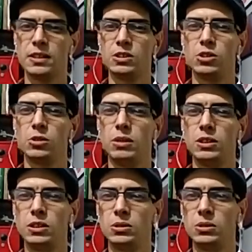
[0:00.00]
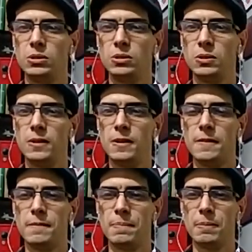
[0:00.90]
So Brazil
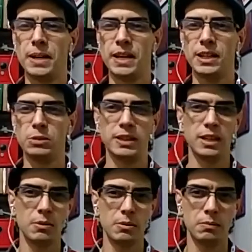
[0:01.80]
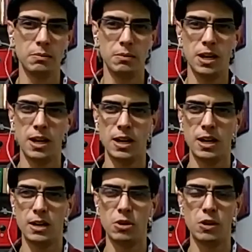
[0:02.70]
has become
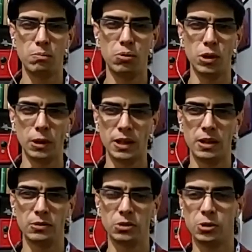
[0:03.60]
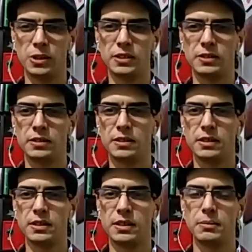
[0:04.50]
a more poor country
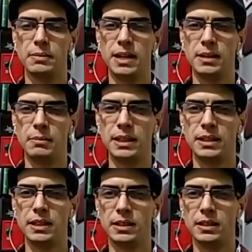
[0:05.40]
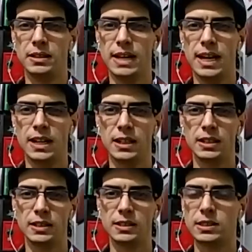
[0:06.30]
by the
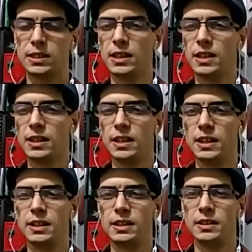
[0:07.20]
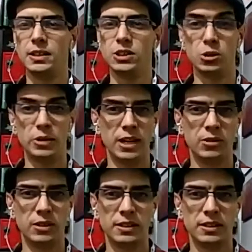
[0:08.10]
decades and until now.